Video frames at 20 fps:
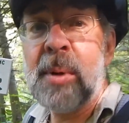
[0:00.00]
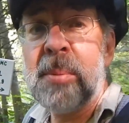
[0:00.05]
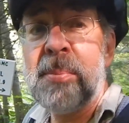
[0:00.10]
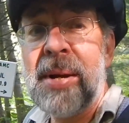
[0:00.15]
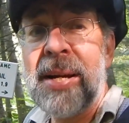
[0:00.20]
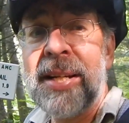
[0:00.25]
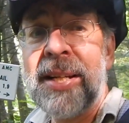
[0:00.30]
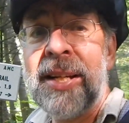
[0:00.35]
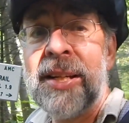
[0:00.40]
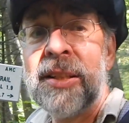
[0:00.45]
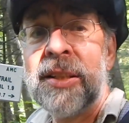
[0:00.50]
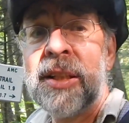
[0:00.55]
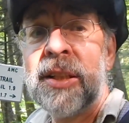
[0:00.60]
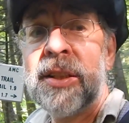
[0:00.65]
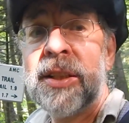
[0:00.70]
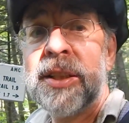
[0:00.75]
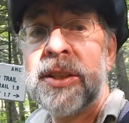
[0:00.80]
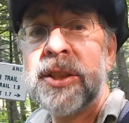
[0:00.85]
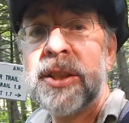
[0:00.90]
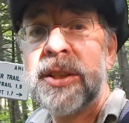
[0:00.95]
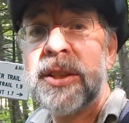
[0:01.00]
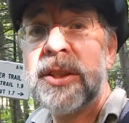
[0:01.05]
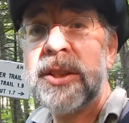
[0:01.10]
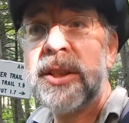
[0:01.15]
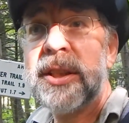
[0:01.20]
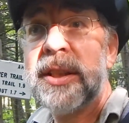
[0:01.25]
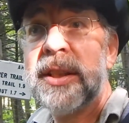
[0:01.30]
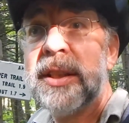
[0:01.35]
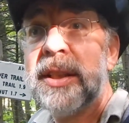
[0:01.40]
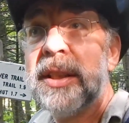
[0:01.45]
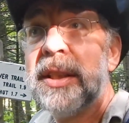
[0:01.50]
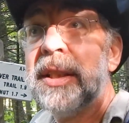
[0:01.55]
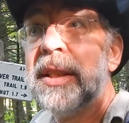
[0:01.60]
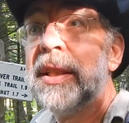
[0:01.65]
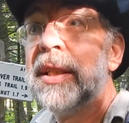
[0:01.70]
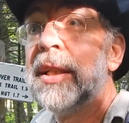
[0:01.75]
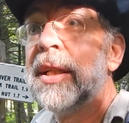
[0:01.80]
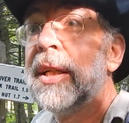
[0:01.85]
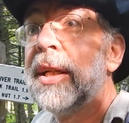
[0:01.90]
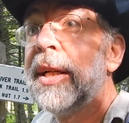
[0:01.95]
By my calculations,
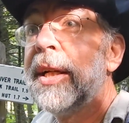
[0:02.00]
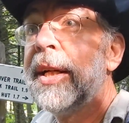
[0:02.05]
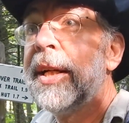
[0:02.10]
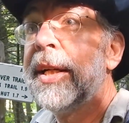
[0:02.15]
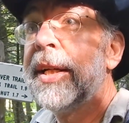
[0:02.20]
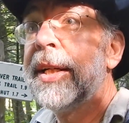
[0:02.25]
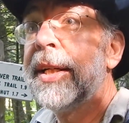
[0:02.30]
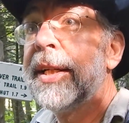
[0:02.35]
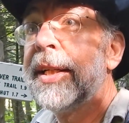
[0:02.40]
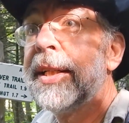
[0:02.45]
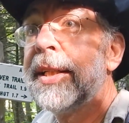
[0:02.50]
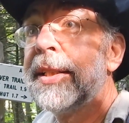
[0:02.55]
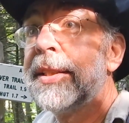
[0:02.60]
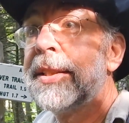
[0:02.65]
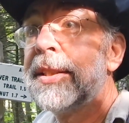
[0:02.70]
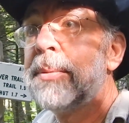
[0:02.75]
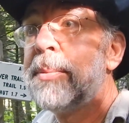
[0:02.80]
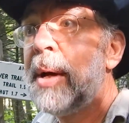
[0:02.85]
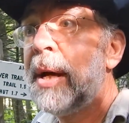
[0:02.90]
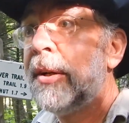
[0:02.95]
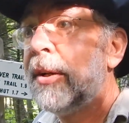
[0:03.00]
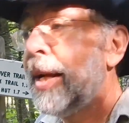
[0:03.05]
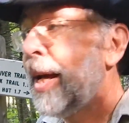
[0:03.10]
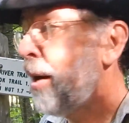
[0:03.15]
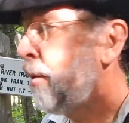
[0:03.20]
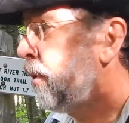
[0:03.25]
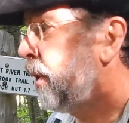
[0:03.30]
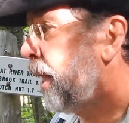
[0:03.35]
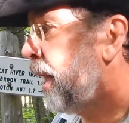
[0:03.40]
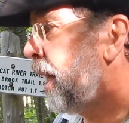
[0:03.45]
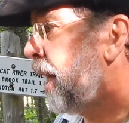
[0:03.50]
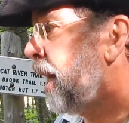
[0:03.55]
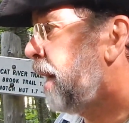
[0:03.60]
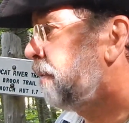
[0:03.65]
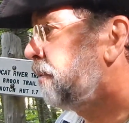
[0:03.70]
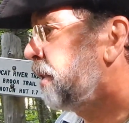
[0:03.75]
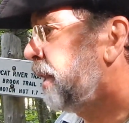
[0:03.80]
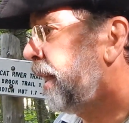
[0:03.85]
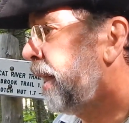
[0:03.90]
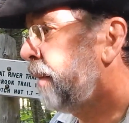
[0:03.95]
it's about an hour and a
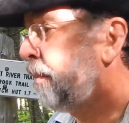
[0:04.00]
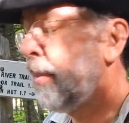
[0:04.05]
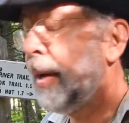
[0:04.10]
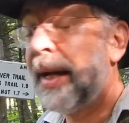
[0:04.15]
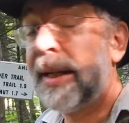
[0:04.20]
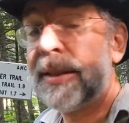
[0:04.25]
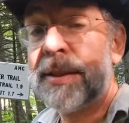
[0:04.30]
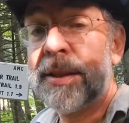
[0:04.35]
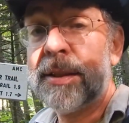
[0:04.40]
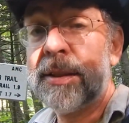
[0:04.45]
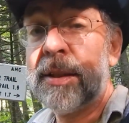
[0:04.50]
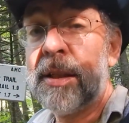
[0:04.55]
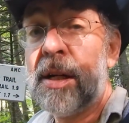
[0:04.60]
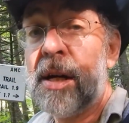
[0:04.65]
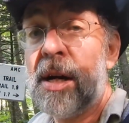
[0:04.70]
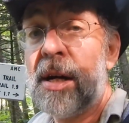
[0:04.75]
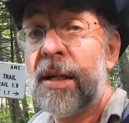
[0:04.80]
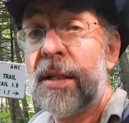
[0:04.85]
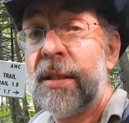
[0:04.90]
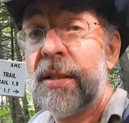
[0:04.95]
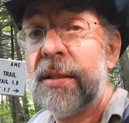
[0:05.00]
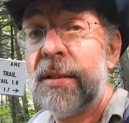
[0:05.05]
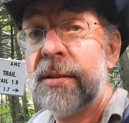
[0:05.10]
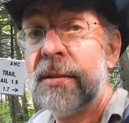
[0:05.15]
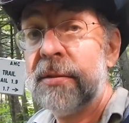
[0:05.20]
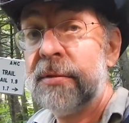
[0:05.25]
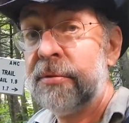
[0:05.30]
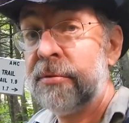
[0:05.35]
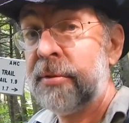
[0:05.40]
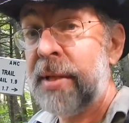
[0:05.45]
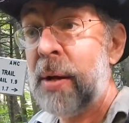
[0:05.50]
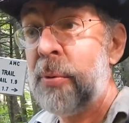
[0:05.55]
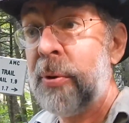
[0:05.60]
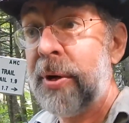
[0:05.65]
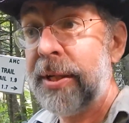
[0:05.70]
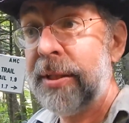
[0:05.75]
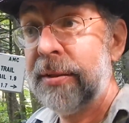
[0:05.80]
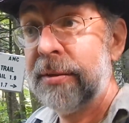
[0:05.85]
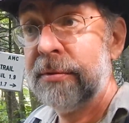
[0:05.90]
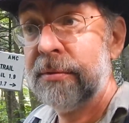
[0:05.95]
half to get back to the car that way.